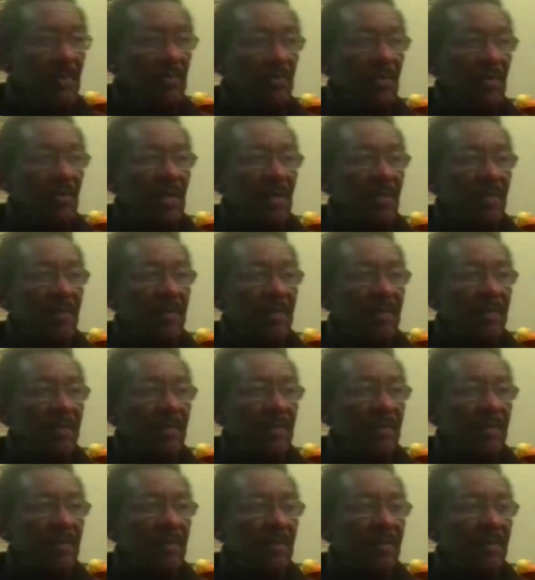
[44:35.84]
they used to have the
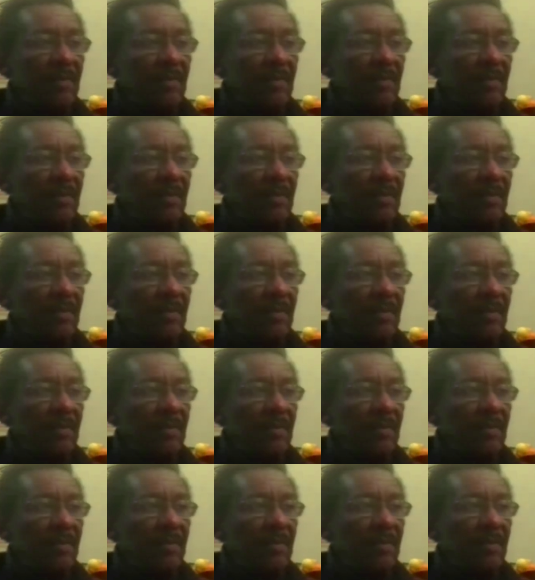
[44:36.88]
the, the,
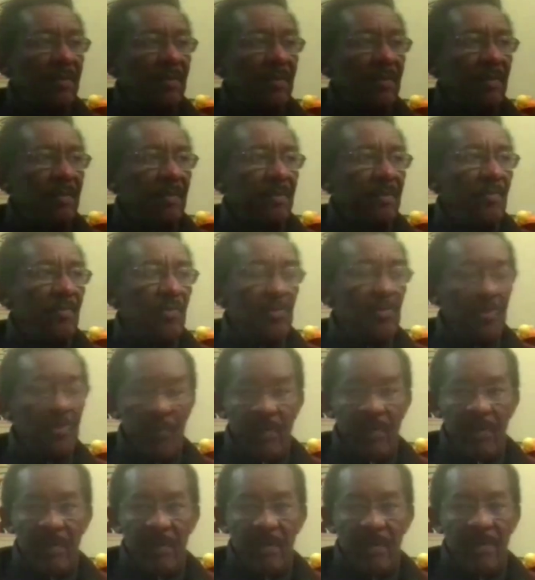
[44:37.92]
the, the motor
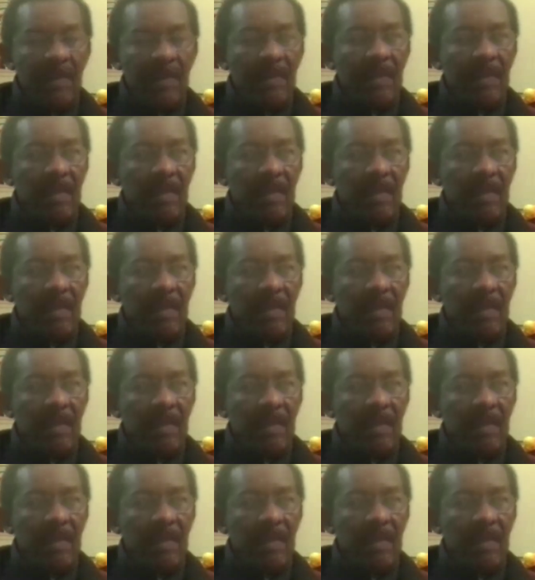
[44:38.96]
grader.